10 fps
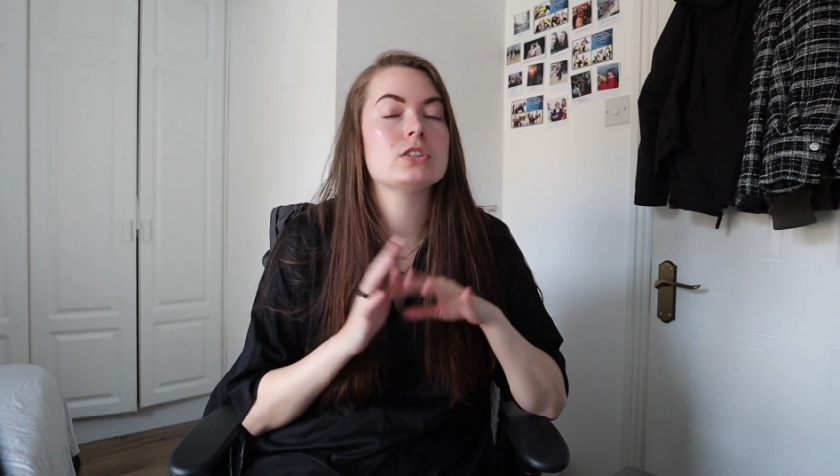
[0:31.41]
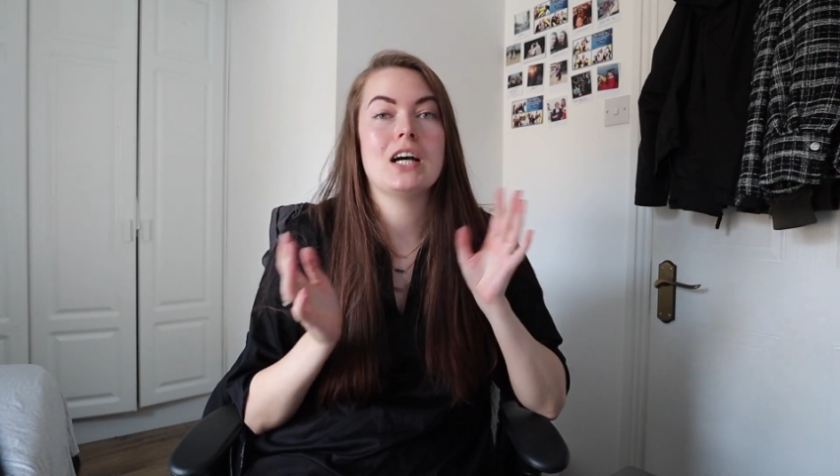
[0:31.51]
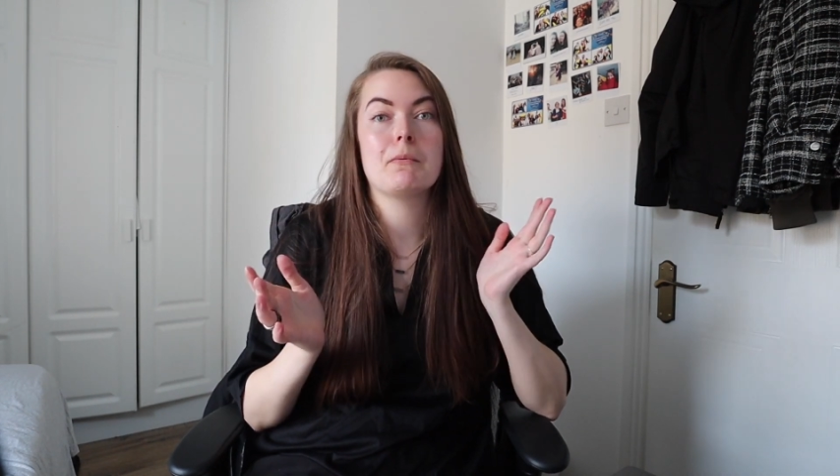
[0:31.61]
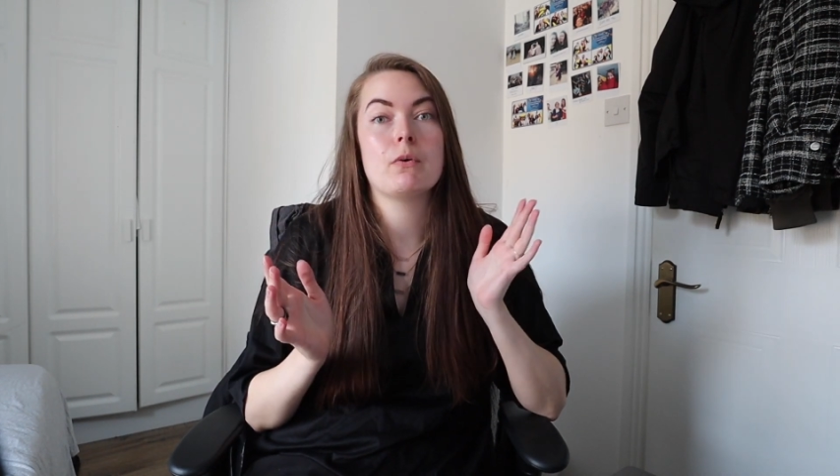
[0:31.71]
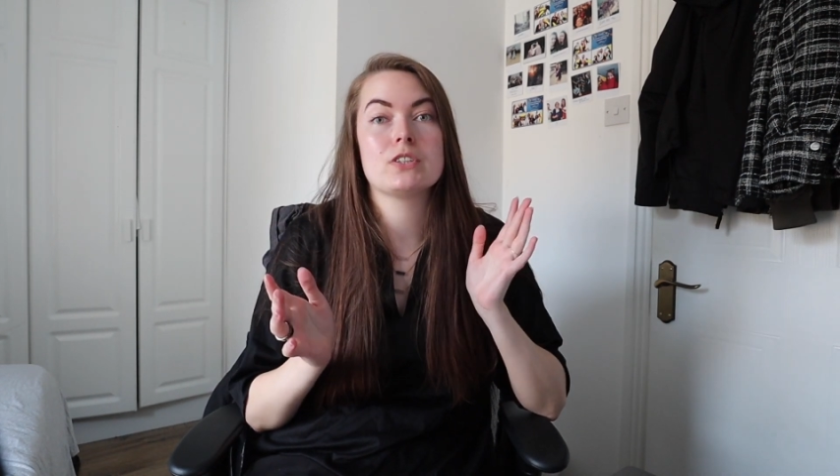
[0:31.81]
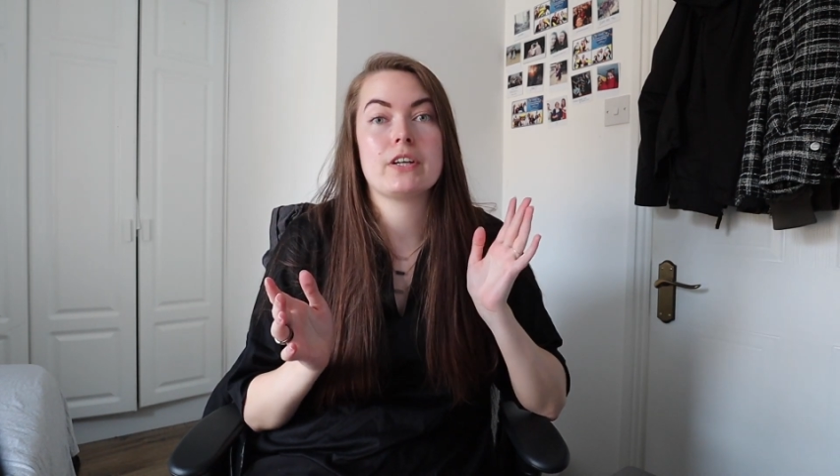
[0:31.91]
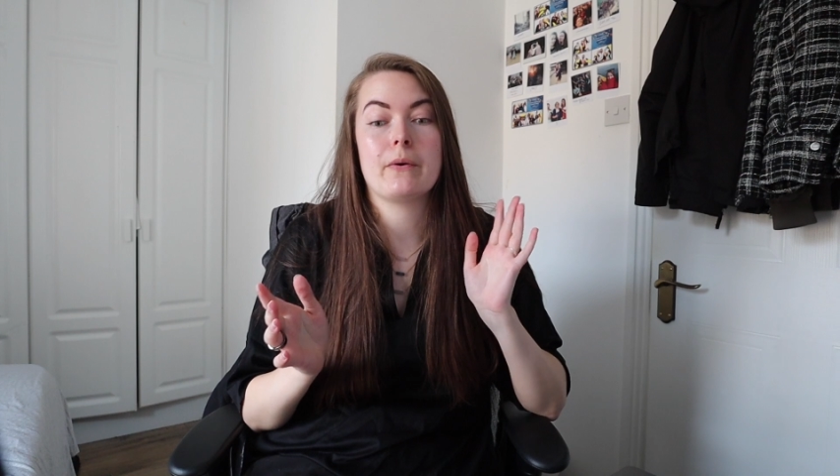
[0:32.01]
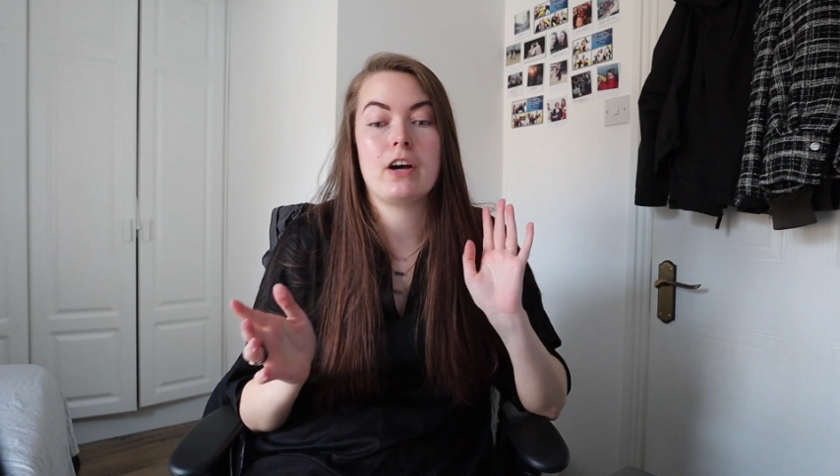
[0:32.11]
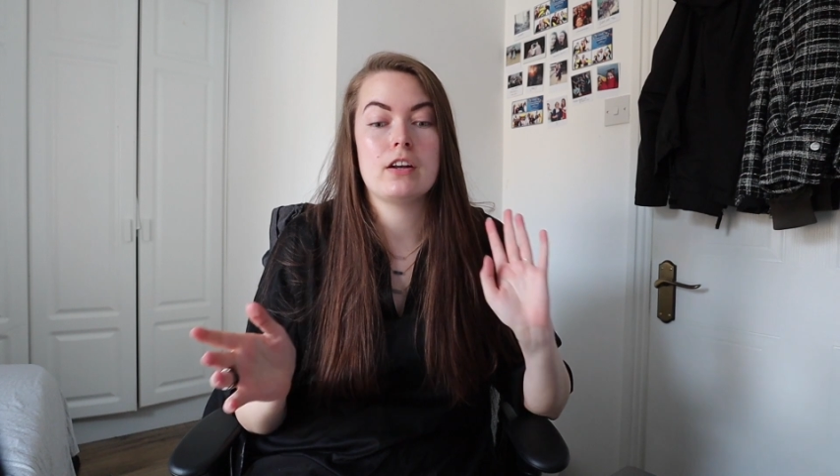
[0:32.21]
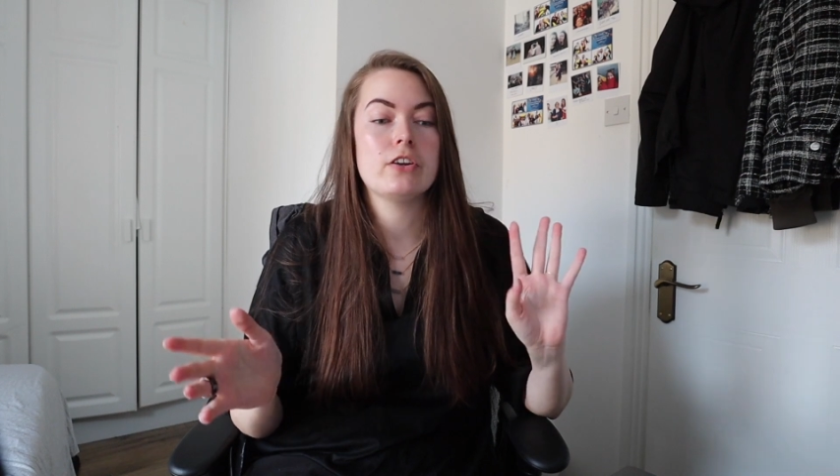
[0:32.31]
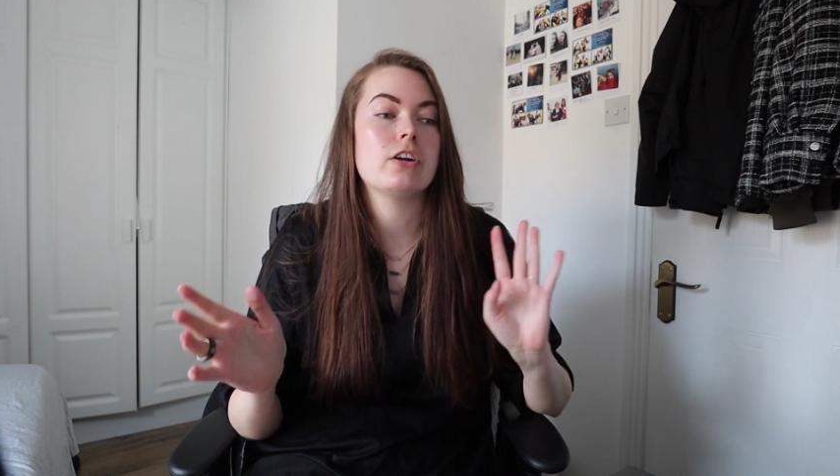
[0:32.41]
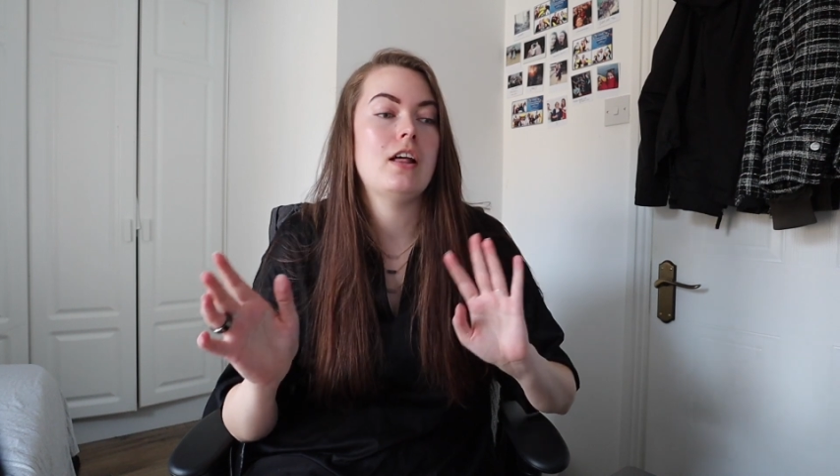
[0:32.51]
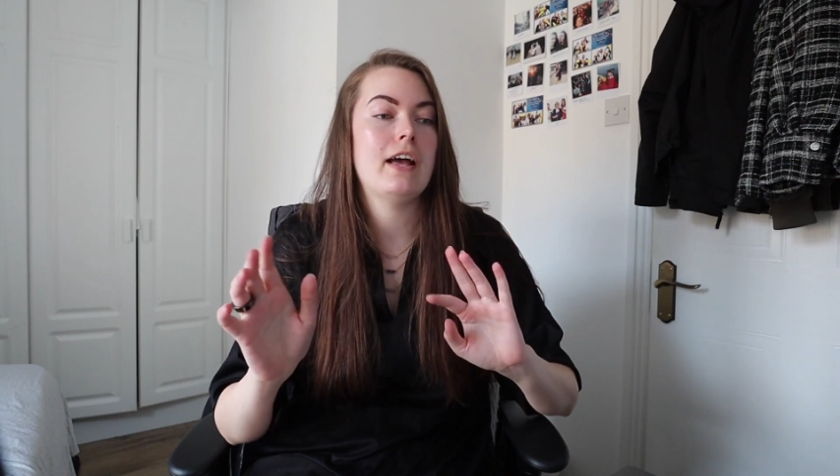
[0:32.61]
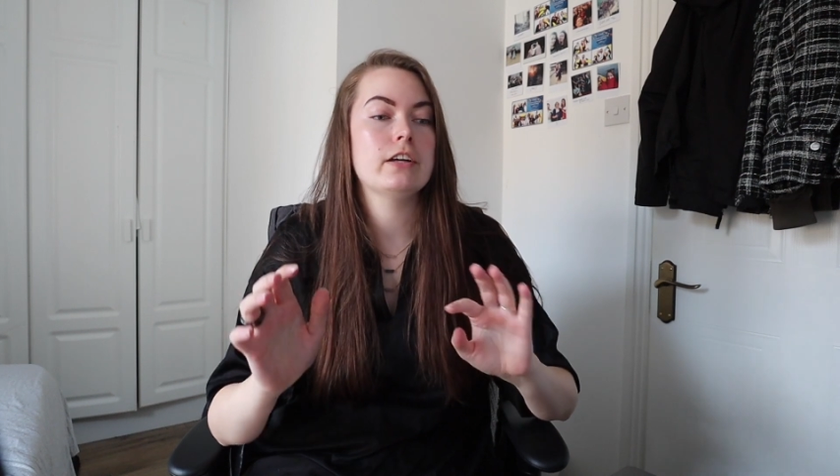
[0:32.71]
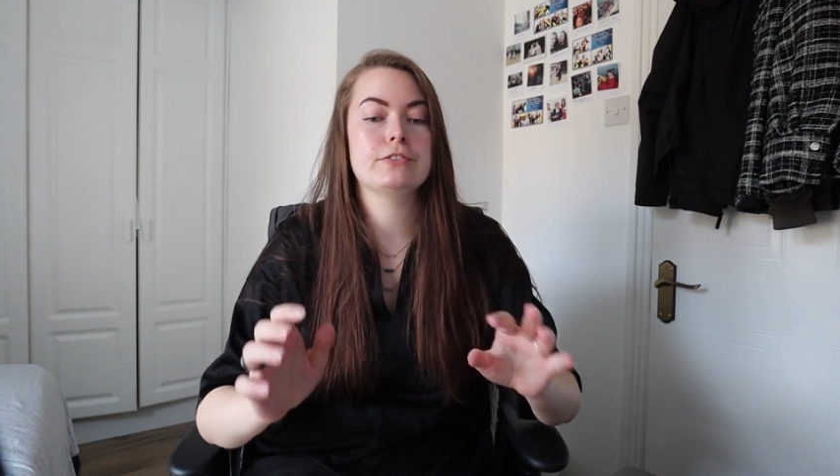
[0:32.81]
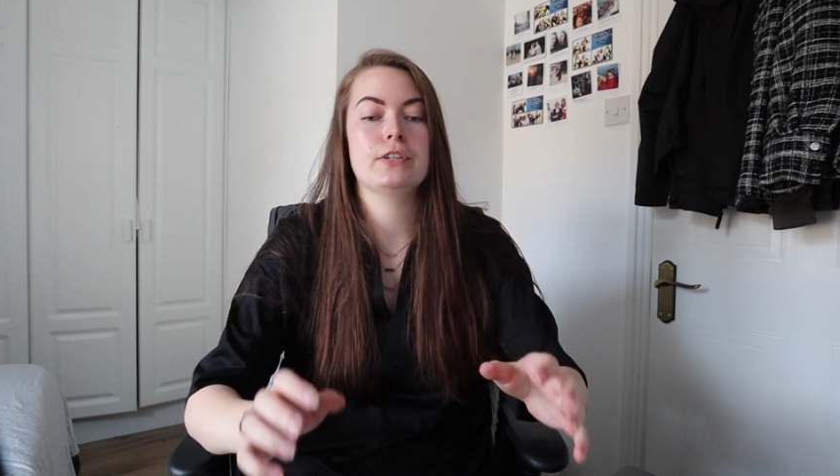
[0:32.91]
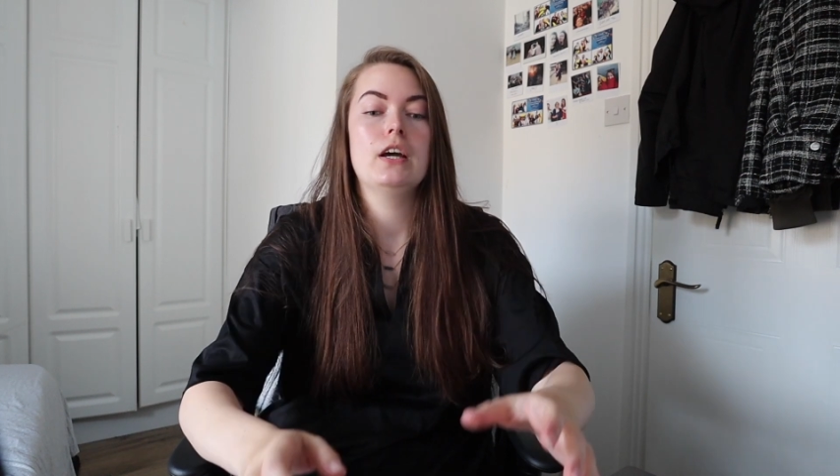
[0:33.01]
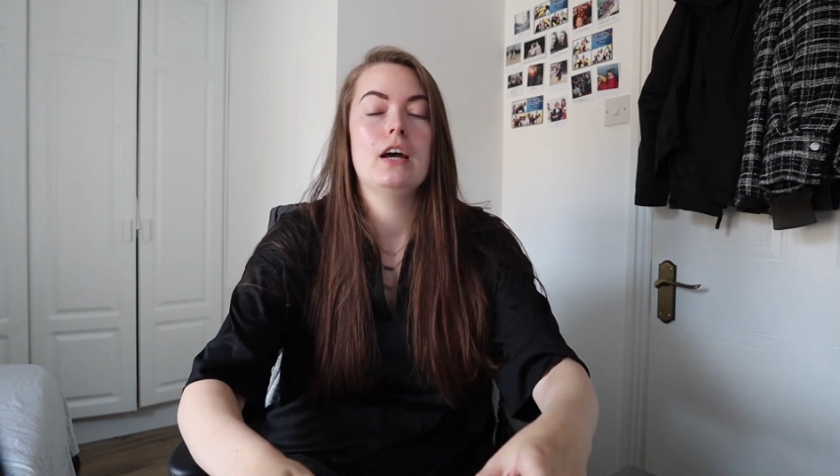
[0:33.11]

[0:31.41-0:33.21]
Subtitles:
tell me what's going on in your life,